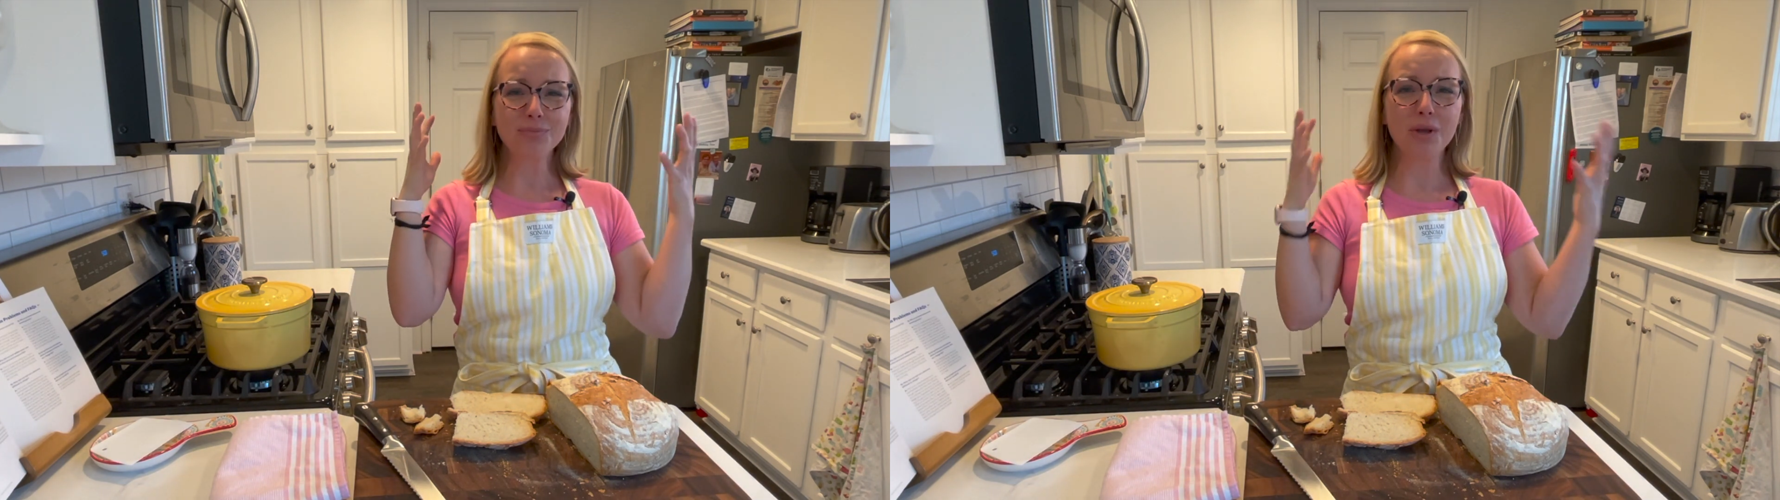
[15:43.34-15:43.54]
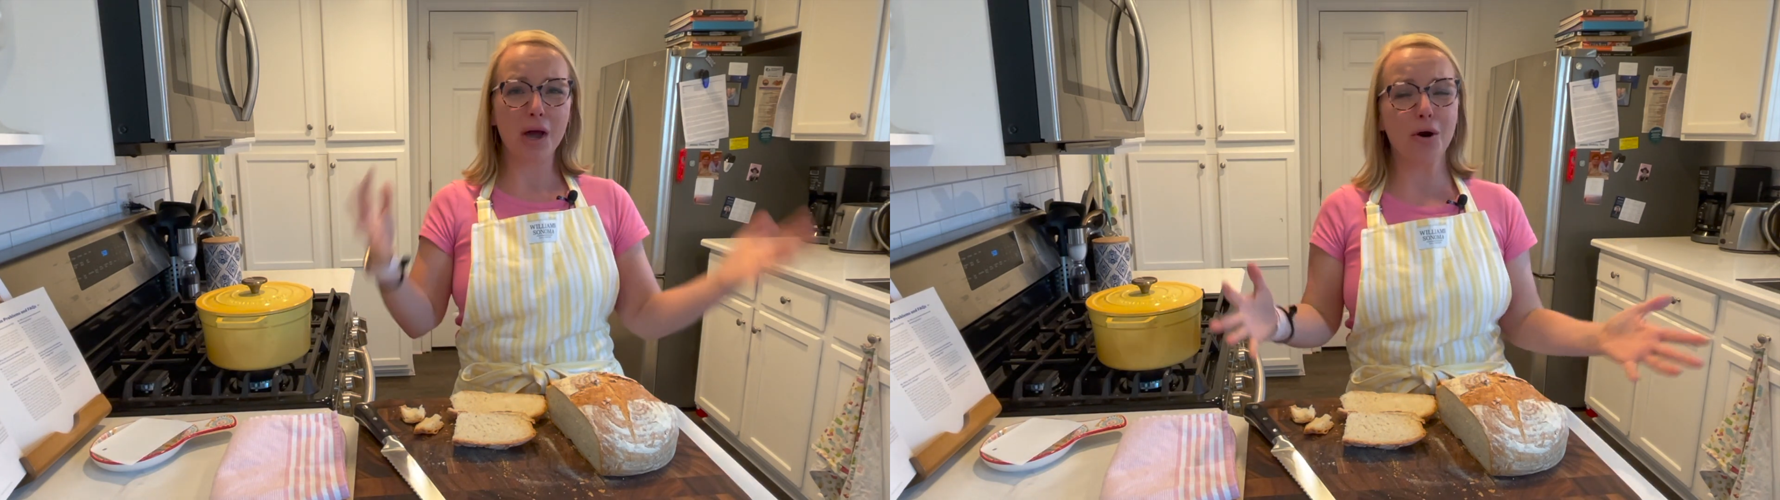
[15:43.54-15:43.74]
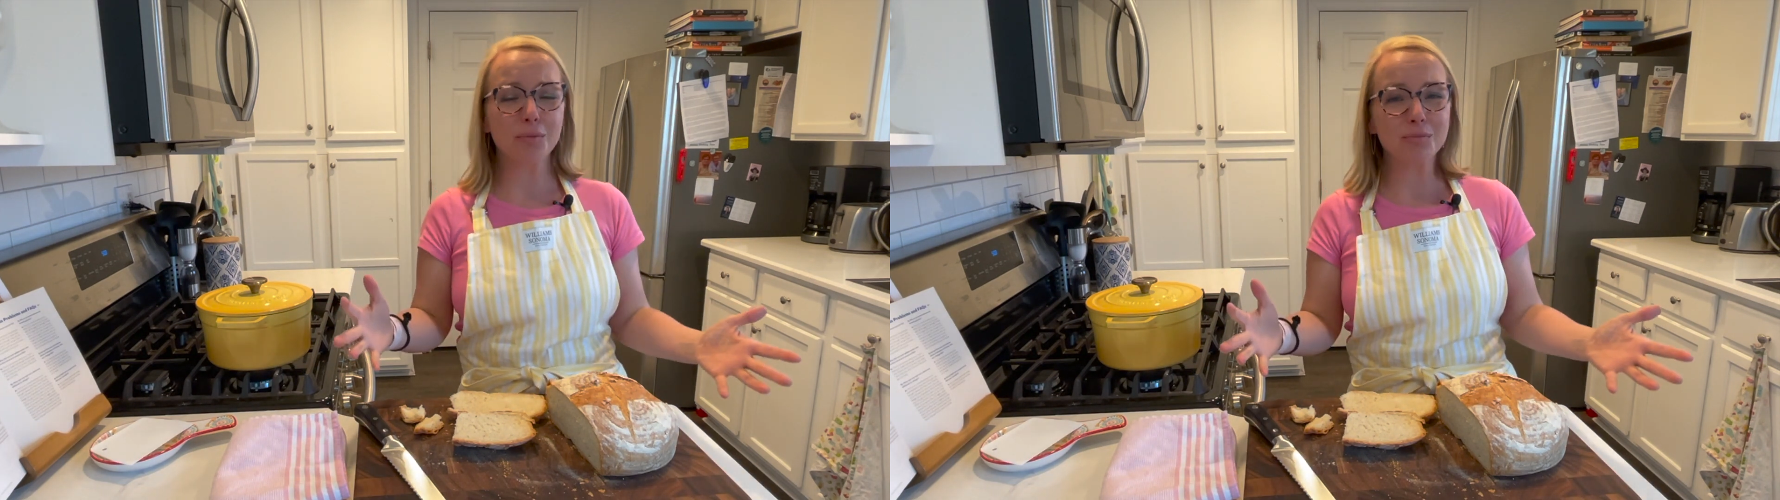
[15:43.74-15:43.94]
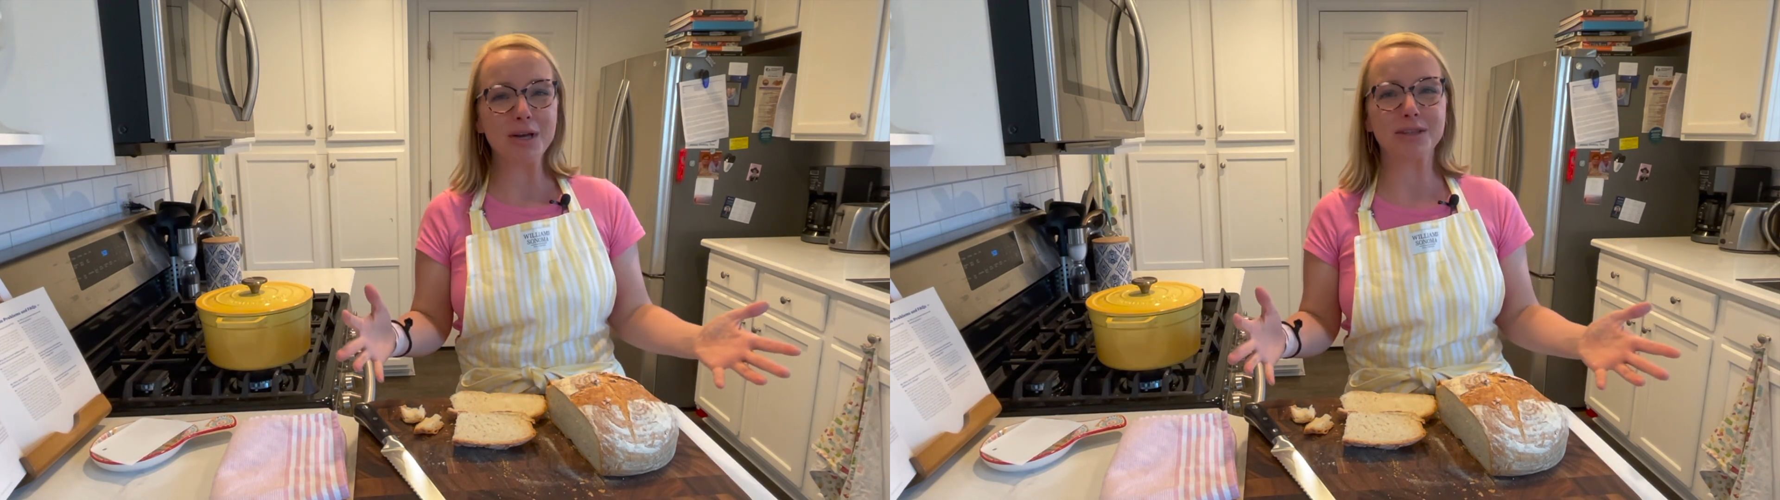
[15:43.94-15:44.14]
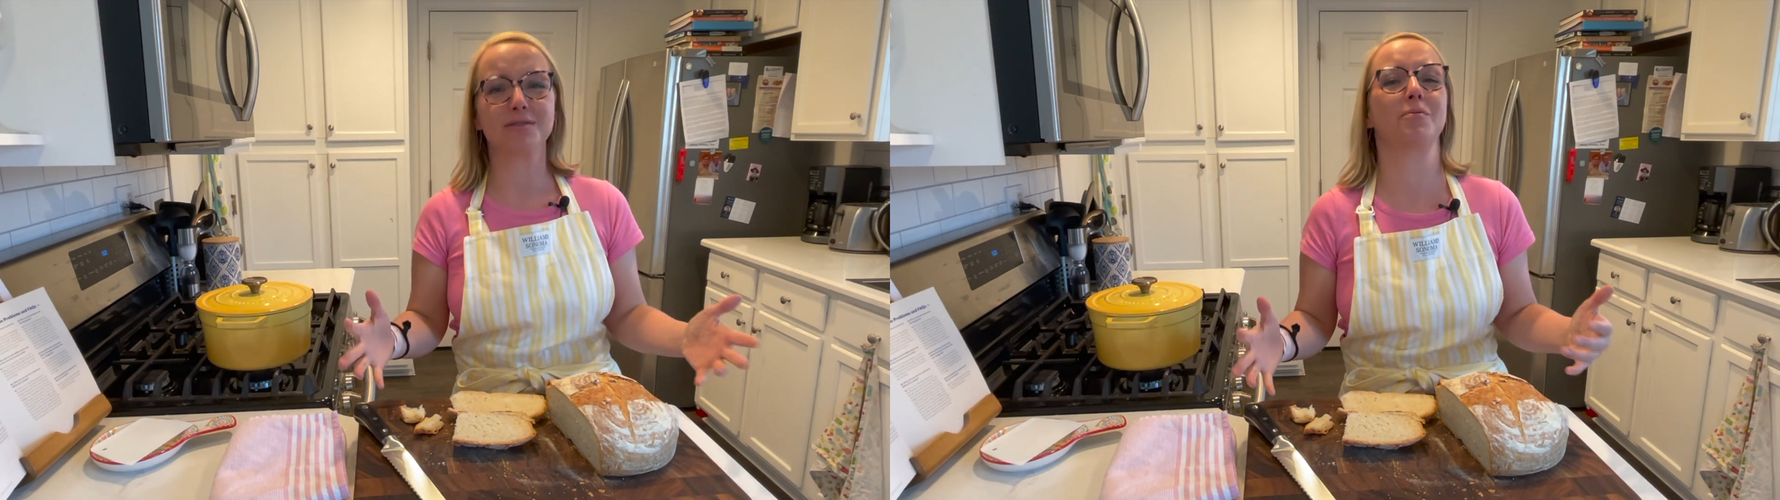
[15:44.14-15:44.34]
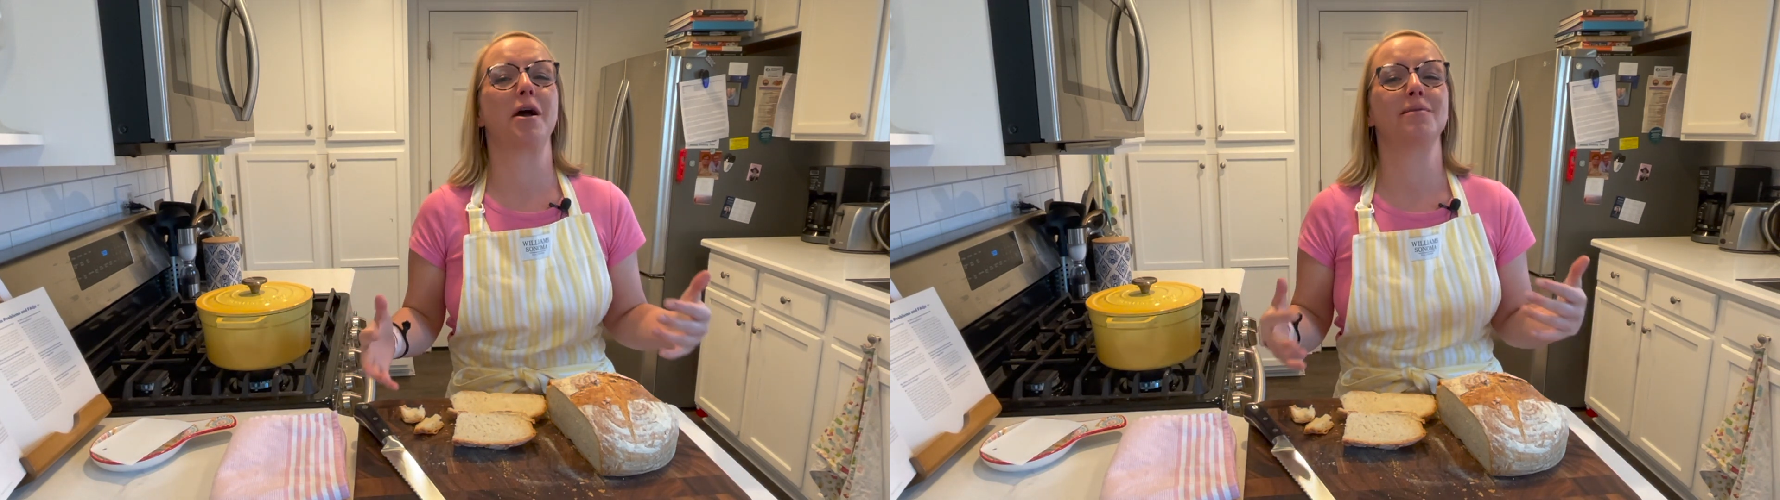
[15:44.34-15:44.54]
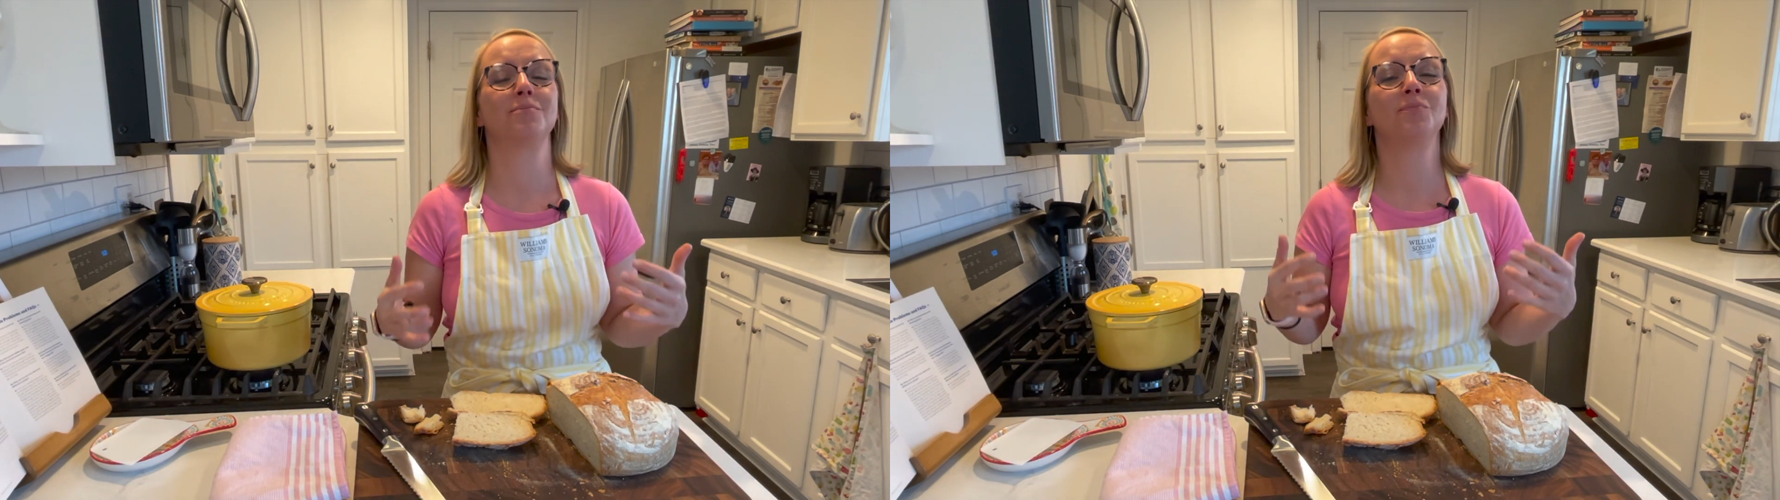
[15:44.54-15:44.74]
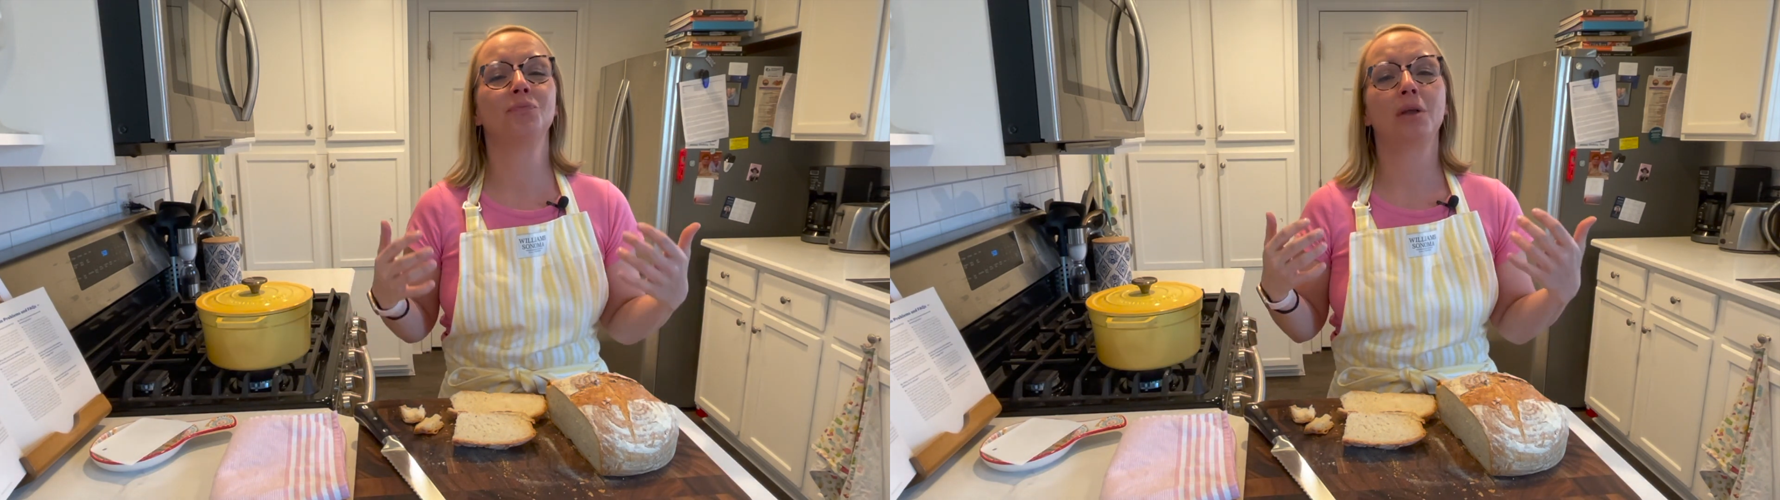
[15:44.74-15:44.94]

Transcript: hope you make this bread.